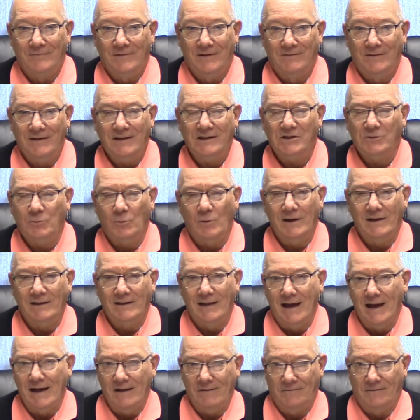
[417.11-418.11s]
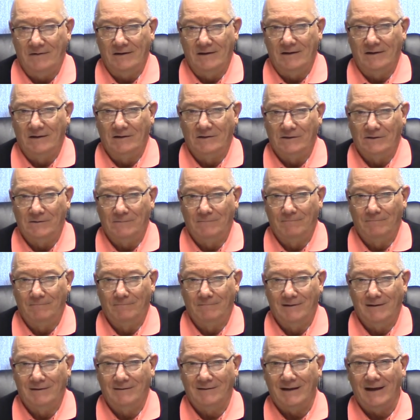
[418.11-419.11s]
That's the way life is.
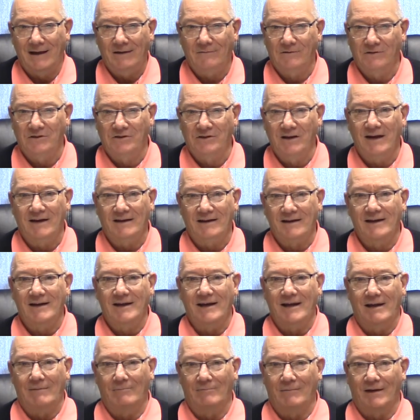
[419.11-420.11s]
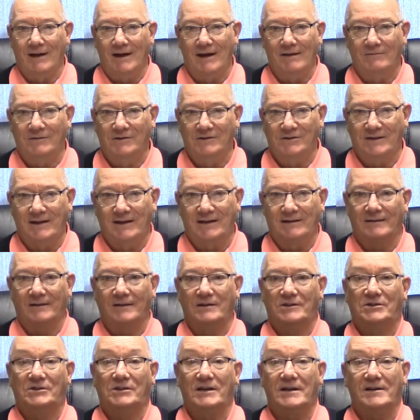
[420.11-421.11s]
Now, life is not a game. Life is deadly
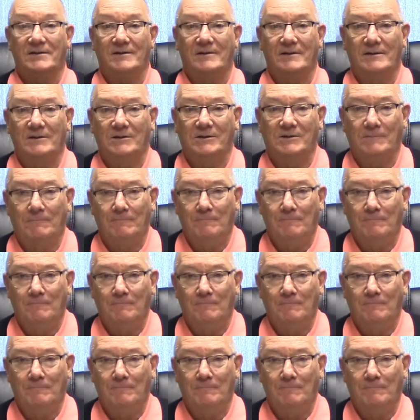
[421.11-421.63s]
serious.